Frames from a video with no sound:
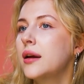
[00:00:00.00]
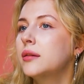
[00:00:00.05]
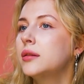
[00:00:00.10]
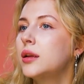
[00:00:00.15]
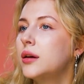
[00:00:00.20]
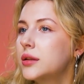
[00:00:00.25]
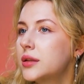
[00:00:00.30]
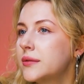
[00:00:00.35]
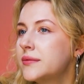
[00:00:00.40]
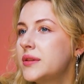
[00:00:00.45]
a
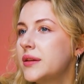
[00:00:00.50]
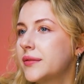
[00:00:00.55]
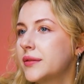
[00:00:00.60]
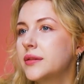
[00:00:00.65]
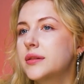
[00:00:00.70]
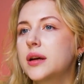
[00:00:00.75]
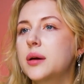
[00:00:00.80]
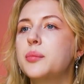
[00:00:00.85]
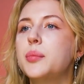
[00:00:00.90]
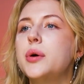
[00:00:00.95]
lot of
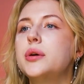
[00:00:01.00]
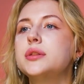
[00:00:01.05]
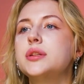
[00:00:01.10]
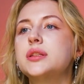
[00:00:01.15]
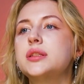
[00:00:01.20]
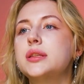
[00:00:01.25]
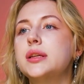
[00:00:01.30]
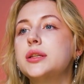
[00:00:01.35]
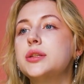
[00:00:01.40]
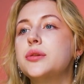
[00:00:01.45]
different
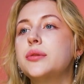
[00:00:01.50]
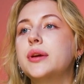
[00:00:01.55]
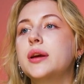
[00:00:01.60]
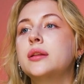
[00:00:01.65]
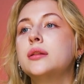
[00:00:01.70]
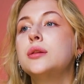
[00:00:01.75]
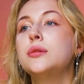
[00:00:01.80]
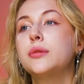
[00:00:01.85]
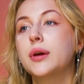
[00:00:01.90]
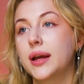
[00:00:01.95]
components that you
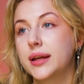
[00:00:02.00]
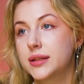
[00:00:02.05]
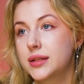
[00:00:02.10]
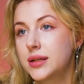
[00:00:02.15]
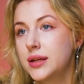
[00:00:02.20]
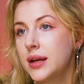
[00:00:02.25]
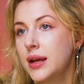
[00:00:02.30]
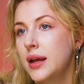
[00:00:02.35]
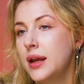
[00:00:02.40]
can look at.